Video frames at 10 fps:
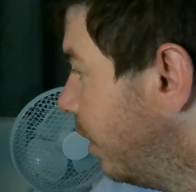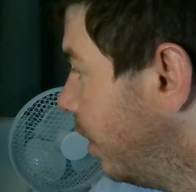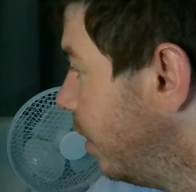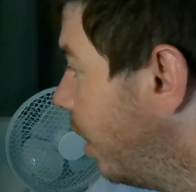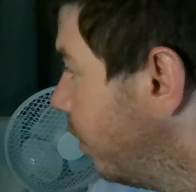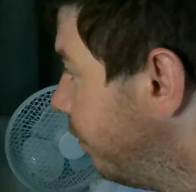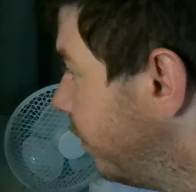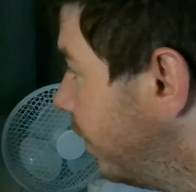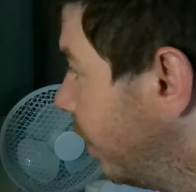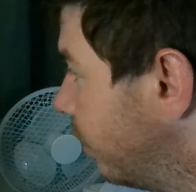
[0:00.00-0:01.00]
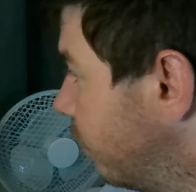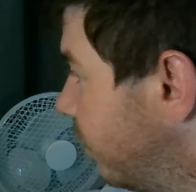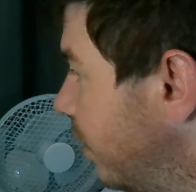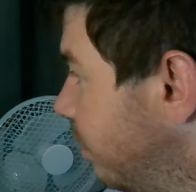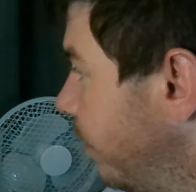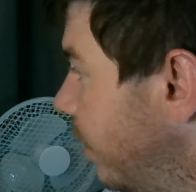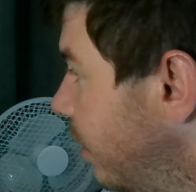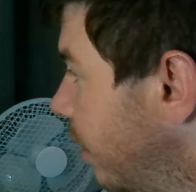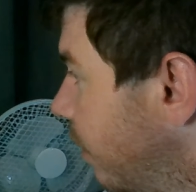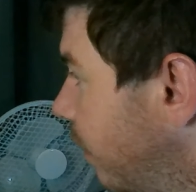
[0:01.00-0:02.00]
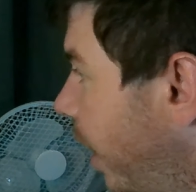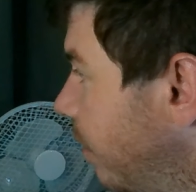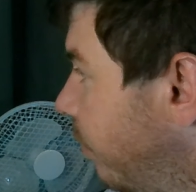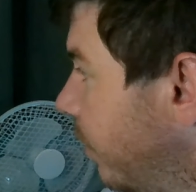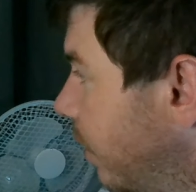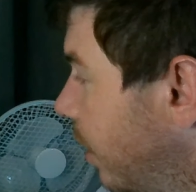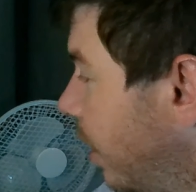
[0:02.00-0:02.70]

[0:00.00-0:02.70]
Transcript: Now, if you take the 6-pin, the 8-pin,